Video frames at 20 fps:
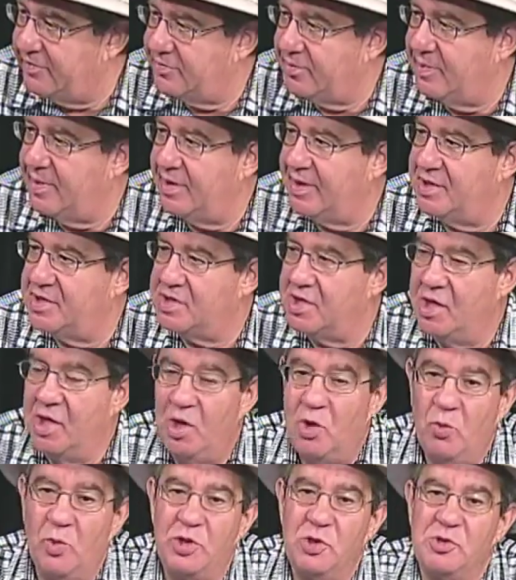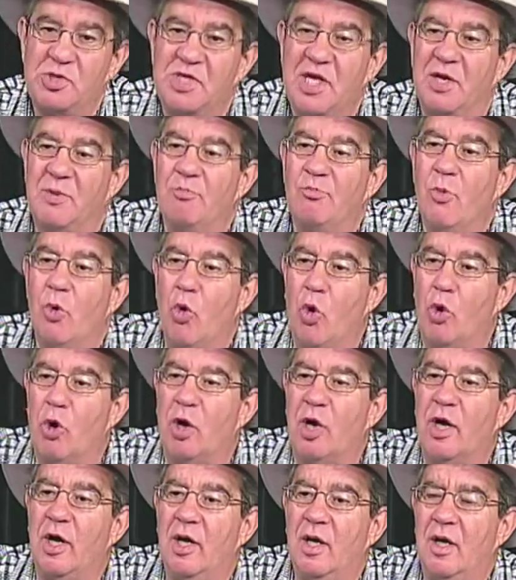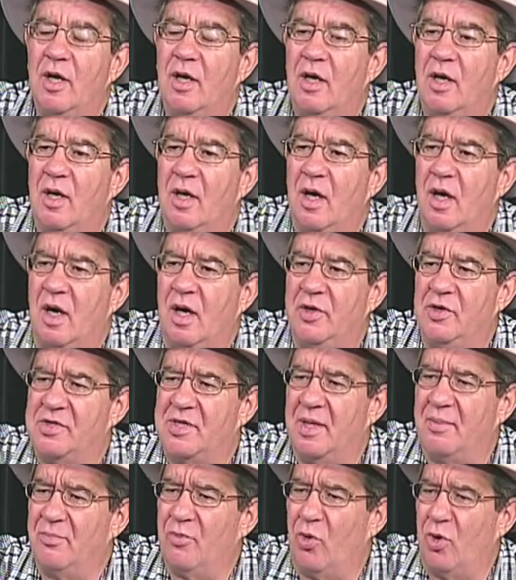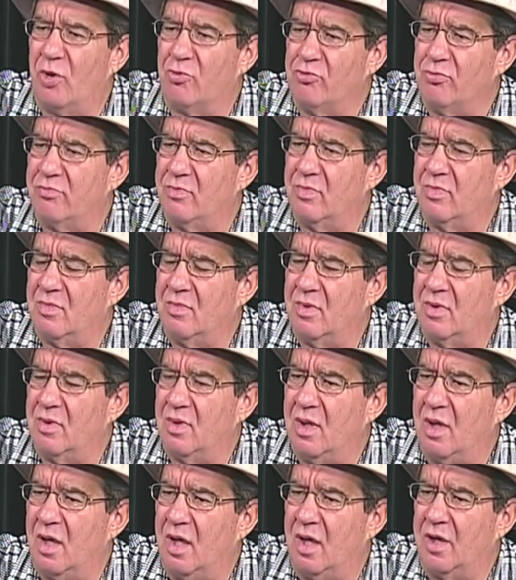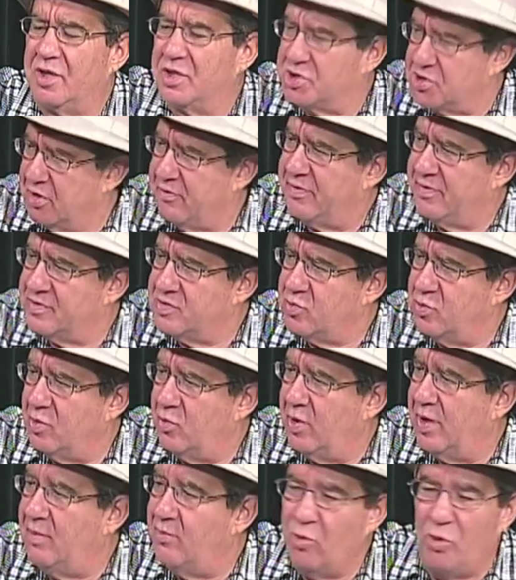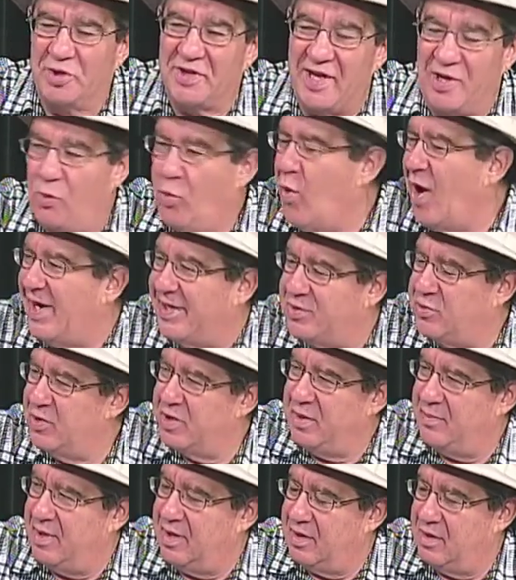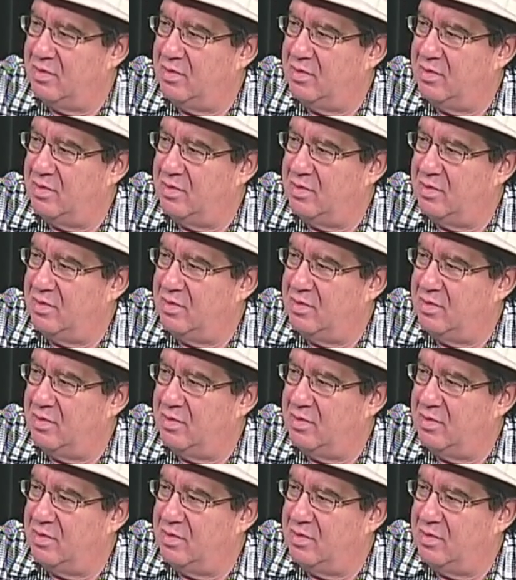for me, is when you said more, uh, you said more... Uh, conservatives will win more than what? What do you mean?